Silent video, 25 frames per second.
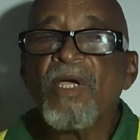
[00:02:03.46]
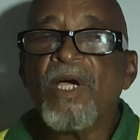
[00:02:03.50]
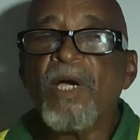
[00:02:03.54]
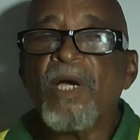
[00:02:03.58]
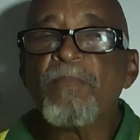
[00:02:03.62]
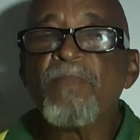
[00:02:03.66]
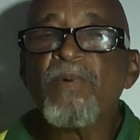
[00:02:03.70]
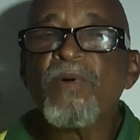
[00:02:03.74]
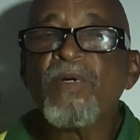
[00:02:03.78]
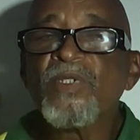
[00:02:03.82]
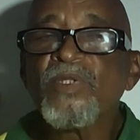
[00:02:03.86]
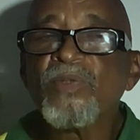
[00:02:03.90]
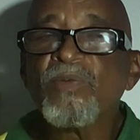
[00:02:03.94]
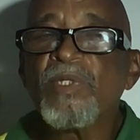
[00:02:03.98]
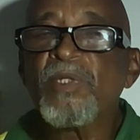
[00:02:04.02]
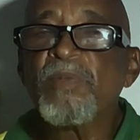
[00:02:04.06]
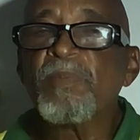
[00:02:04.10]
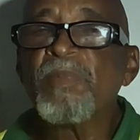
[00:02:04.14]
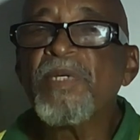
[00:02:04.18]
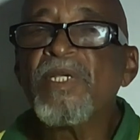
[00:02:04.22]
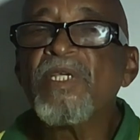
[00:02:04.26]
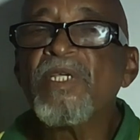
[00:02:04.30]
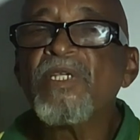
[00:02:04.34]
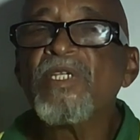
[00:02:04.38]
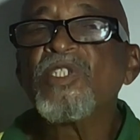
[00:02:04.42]
a person who's
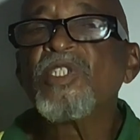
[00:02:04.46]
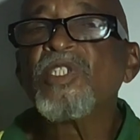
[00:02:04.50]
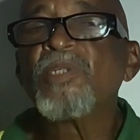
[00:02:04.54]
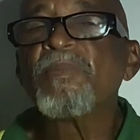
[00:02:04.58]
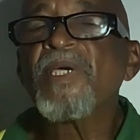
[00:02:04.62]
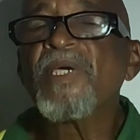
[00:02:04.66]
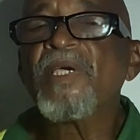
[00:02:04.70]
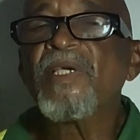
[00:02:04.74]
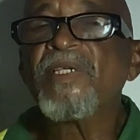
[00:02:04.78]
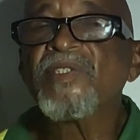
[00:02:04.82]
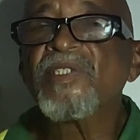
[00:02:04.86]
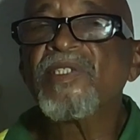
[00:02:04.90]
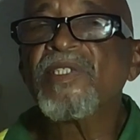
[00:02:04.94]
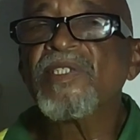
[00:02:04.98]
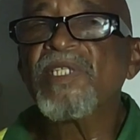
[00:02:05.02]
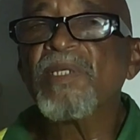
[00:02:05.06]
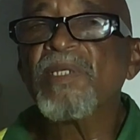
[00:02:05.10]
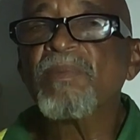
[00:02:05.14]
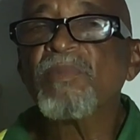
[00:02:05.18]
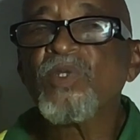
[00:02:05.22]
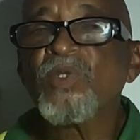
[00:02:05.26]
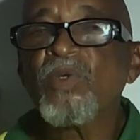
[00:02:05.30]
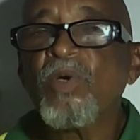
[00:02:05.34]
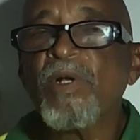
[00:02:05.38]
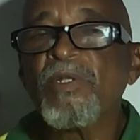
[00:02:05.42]
been in the Jamaica system,
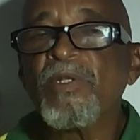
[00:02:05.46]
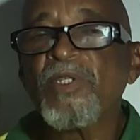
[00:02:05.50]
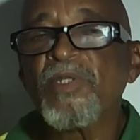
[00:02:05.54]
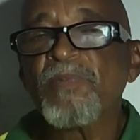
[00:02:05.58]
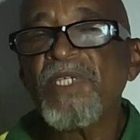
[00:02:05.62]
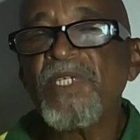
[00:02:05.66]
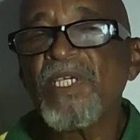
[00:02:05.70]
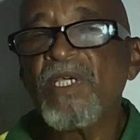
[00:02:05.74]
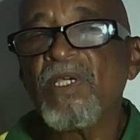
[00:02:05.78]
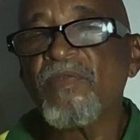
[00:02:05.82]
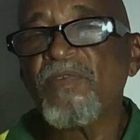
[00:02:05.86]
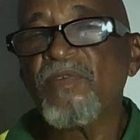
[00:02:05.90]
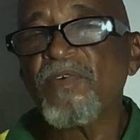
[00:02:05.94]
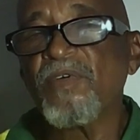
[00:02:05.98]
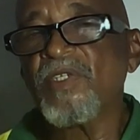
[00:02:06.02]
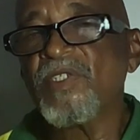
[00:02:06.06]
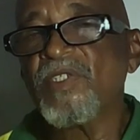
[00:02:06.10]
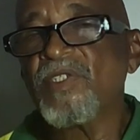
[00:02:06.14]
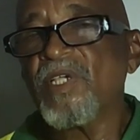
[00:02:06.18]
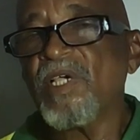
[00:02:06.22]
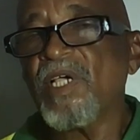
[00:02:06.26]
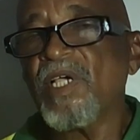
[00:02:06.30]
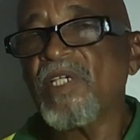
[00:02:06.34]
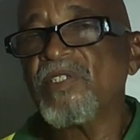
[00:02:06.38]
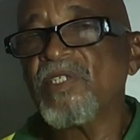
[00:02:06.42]
so I'll speak
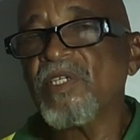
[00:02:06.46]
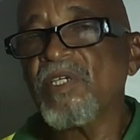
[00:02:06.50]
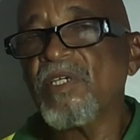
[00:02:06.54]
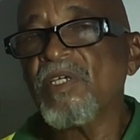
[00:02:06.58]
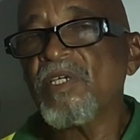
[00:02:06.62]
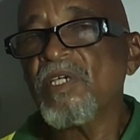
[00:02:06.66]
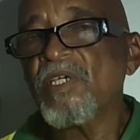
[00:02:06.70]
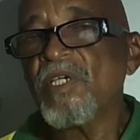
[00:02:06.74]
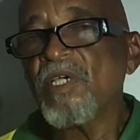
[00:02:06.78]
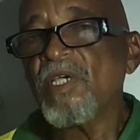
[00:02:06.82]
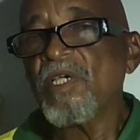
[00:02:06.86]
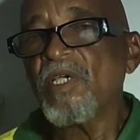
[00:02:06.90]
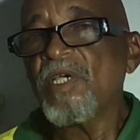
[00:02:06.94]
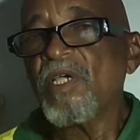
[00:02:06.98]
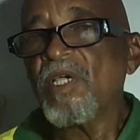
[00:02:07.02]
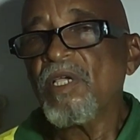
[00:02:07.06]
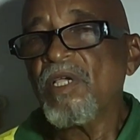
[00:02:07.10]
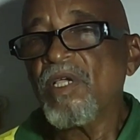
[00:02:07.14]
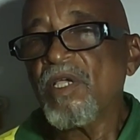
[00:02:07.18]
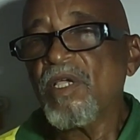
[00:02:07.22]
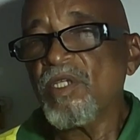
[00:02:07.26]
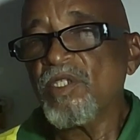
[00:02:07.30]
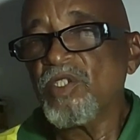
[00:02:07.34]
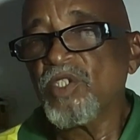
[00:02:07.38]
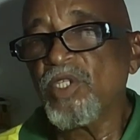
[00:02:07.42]
first as a
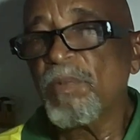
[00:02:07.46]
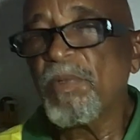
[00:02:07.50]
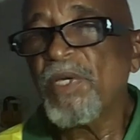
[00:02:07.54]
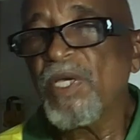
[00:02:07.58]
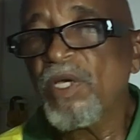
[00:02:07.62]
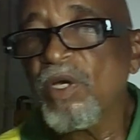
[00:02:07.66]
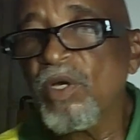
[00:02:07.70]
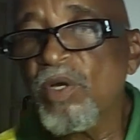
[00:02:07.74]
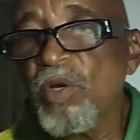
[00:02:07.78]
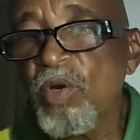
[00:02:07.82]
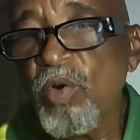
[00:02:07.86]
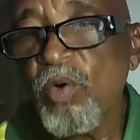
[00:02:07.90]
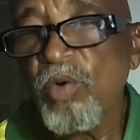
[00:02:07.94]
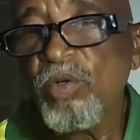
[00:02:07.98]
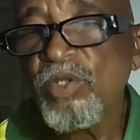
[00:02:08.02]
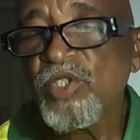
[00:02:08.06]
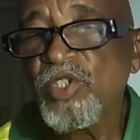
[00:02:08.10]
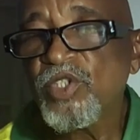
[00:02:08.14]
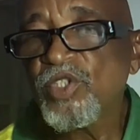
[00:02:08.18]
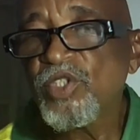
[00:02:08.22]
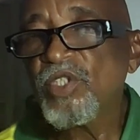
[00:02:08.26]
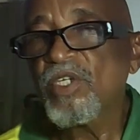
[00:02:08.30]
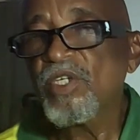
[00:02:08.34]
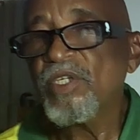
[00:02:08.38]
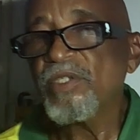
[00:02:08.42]
Jamaican
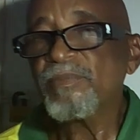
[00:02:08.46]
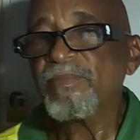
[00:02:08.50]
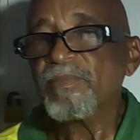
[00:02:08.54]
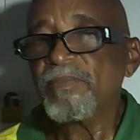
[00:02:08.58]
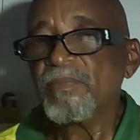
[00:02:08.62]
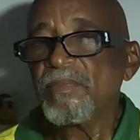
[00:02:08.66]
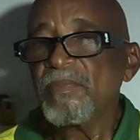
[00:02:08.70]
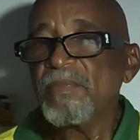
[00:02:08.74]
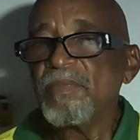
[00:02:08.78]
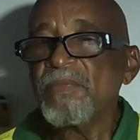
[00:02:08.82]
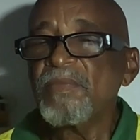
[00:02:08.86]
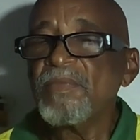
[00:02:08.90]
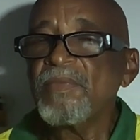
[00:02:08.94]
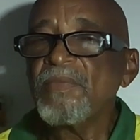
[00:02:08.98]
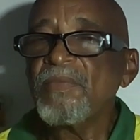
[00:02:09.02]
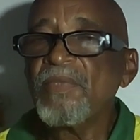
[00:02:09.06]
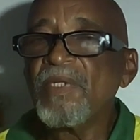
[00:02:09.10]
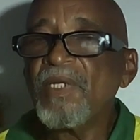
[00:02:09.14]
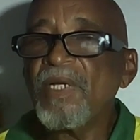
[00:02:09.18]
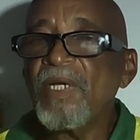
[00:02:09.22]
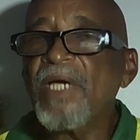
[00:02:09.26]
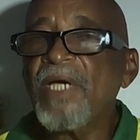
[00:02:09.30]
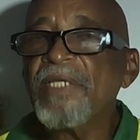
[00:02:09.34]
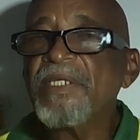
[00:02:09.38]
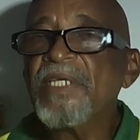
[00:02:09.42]
coach,
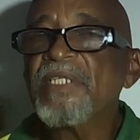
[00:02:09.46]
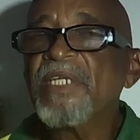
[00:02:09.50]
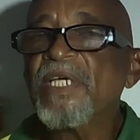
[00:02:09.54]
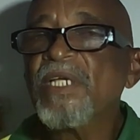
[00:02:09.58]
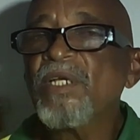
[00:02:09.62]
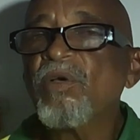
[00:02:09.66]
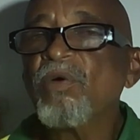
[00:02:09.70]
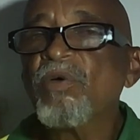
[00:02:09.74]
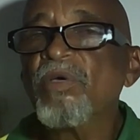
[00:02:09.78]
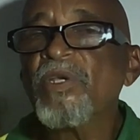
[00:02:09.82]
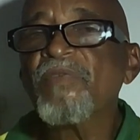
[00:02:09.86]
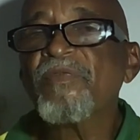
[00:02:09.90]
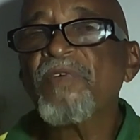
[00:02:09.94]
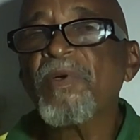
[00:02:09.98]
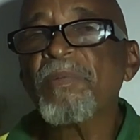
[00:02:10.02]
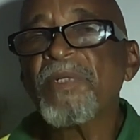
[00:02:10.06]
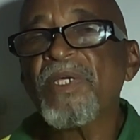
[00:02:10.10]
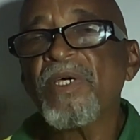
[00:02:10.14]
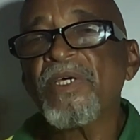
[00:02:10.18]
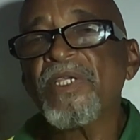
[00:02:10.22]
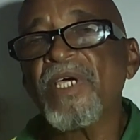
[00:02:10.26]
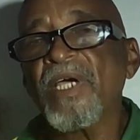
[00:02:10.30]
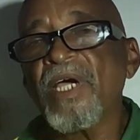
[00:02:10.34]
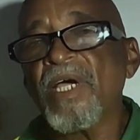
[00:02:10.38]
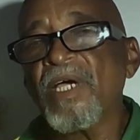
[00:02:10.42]
and then I'll look at it from the
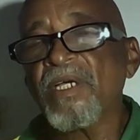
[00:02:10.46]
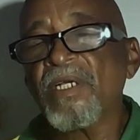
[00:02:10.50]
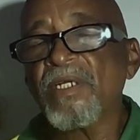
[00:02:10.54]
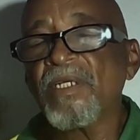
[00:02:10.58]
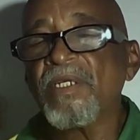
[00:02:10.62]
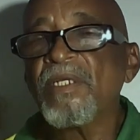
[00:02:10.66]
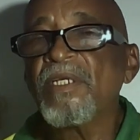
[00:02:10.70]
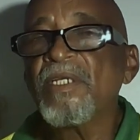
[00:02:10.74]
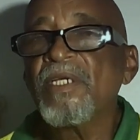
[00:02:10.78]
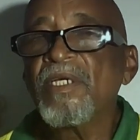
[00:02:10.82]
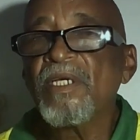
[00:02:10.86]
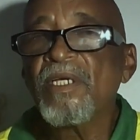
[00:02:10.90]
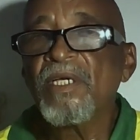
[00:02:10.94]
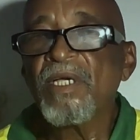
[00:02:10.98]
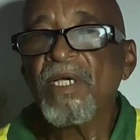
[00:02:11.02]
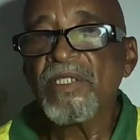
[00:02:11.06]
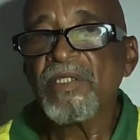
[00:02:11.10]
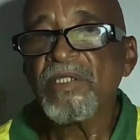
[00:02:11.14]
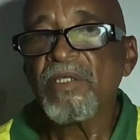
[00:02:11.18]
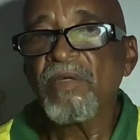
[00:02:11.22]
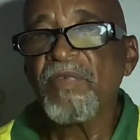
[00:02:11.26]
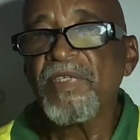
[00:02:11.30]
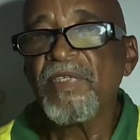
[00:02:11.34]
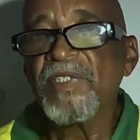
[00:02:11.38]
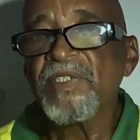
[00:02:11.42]
other angle as a
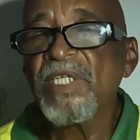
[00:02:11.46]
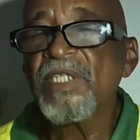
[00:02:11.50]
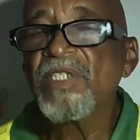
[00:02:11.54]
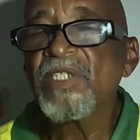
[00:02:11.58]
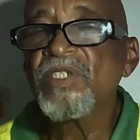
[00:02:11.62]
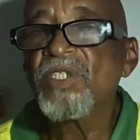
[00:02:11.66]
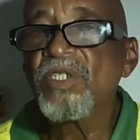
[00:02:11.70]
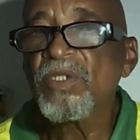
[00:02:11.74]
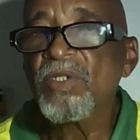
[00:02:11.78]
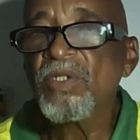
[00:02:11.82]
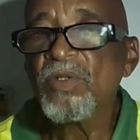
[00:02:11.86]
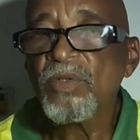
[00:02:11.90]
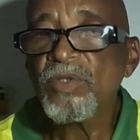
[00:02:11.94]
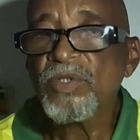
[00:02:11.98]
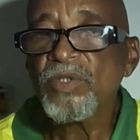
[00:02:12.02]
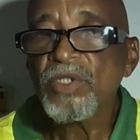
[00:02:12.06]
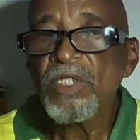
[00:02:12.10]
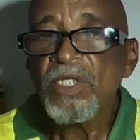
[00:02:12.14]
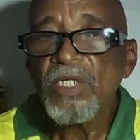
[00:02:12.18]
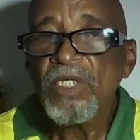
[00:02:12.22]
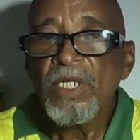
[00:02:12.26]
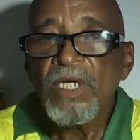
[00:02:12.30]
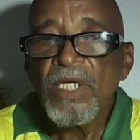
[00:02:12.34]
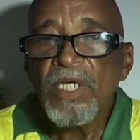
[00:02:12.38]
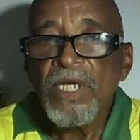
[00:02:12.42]
Ascension coach.
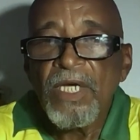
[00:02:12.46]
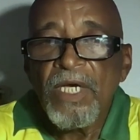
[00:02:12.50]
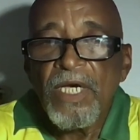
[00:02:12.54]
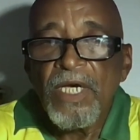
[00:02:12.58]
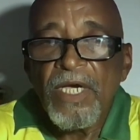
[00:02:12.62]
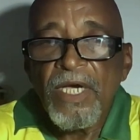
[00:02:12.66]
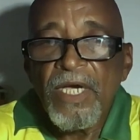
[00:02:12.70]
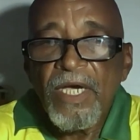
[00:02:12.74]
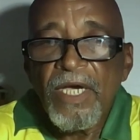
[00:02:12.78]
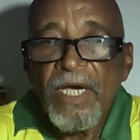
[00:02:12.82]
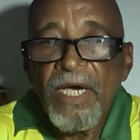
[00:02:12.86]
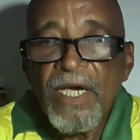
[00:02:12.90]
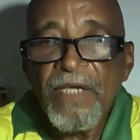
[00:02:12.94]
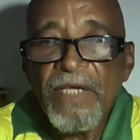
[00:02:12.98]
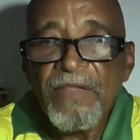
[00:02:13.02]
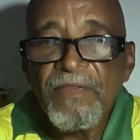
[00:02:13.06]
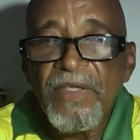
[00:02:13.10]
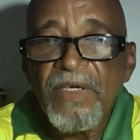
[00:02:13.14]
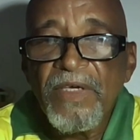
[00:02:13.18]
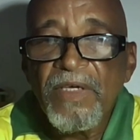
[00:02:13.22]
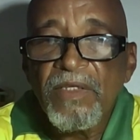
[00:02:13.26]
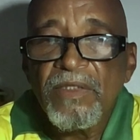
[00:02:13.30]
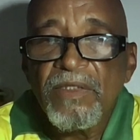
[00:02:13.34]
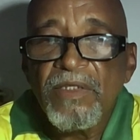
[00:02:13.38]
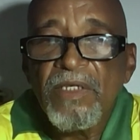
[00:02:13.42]
I
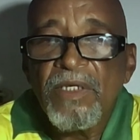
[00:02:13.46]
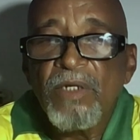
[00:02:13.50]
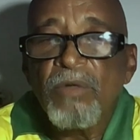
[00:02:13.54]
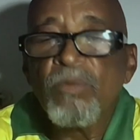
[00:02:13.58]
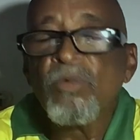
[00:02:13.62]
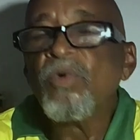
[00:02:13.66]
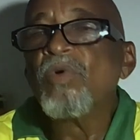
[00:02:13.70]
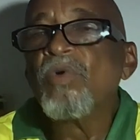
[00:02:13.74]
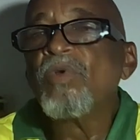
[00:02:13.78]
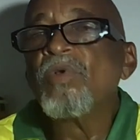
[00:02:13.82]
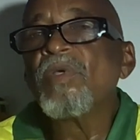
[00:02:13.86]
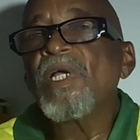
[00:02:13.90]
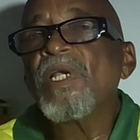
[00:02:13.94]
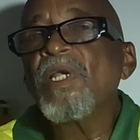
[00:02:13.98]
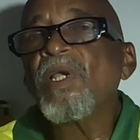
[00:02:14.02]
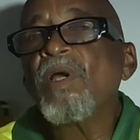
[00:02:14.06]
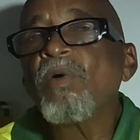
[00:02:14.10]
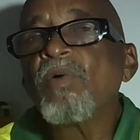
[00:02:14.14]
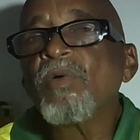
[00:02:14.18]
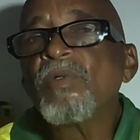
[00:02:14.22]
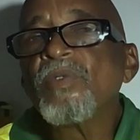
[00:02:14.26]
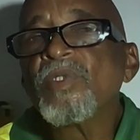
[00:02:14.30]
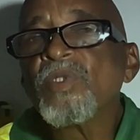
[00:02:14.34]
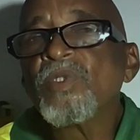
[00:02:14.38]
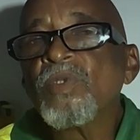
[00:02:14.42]
think the rule
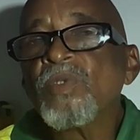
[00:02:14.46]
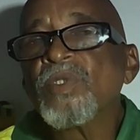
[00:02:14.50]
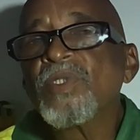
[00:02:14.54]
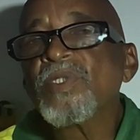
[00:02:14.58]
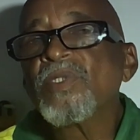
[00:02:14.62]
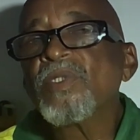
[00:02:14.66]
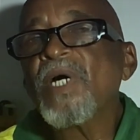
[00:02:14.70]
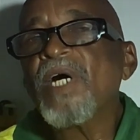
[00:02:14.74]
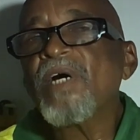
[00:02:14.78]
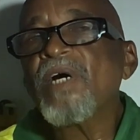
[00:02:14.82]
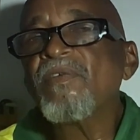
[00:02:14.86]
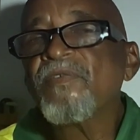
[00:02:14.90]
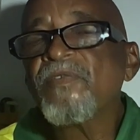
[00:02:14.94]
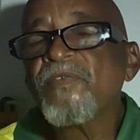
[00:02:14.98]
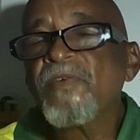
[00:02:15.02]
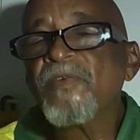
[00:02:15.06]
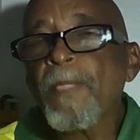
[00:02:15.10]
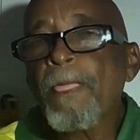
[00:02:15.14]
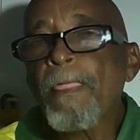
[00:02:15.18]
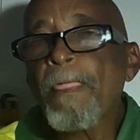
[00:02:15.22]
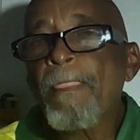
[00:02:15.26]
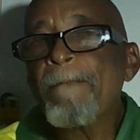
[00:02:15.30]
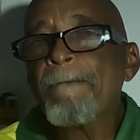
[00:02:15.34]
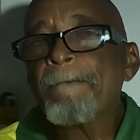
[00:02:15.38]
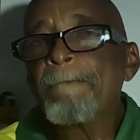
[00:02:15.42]
allows you to have
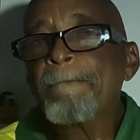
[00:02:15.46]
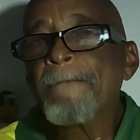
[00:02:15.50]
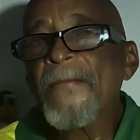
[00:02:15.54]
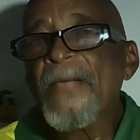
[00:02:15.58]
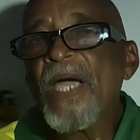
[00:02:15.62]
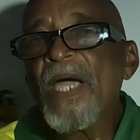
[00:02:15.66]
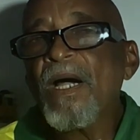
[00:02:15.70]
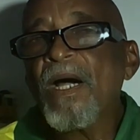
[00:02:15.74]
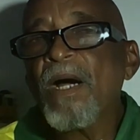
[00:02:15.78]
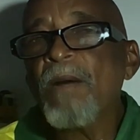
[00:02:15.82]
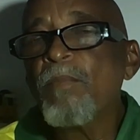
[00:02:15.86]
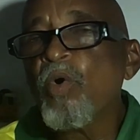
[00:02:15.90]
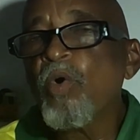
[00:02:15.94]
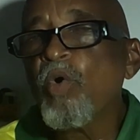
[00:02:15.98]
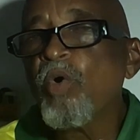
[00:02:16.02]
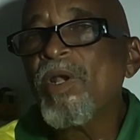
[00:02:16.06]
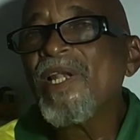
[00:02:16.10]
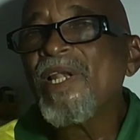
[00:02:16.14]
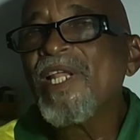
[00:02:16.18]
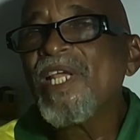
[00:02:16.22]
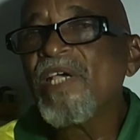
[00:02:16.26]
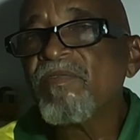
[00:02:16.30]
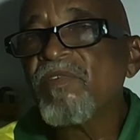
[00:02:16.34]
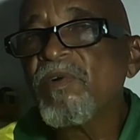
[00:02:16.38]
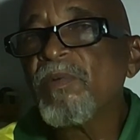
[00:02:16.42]
a more
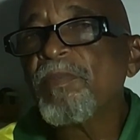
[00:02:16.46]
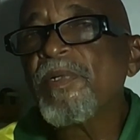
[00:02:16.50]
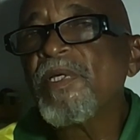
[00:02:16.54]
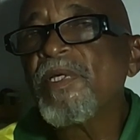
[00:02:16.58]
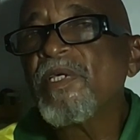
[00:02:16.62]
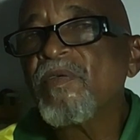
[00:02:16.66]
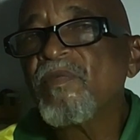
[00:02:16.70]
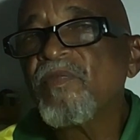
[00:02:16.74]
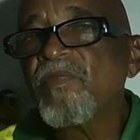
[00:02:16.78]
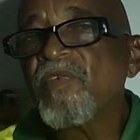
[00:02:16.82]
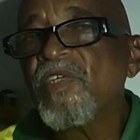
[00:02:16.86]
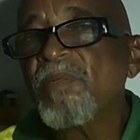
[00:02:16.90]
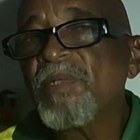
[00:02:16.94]
level playing field,